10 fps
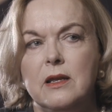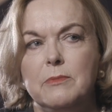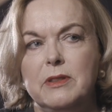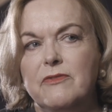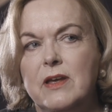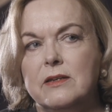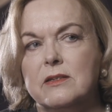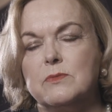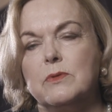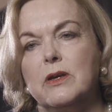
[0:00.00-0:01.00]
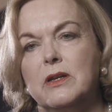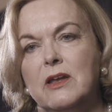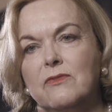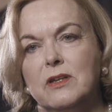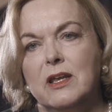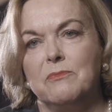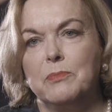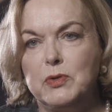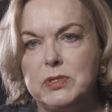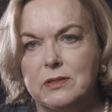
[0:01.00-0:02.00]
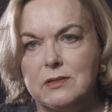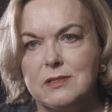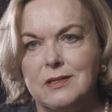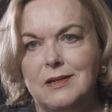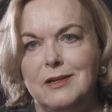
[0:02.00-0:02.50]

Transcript: But the fact is, we're going to have boosters.